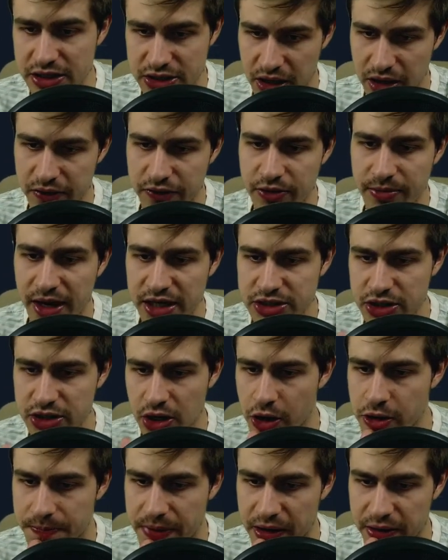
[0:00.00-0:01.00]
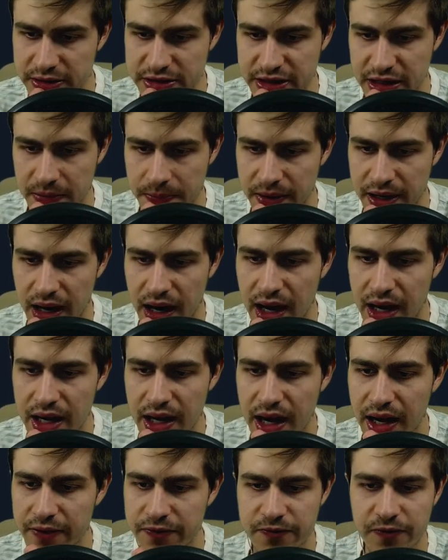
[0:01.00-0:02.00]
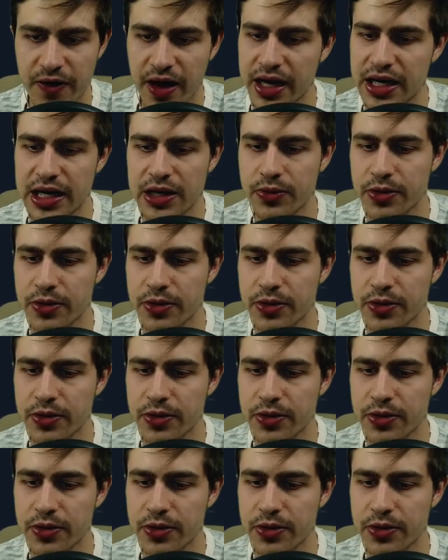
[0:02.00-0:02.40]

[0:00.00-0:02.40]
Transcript: A lot of you must own Perisic, but I finally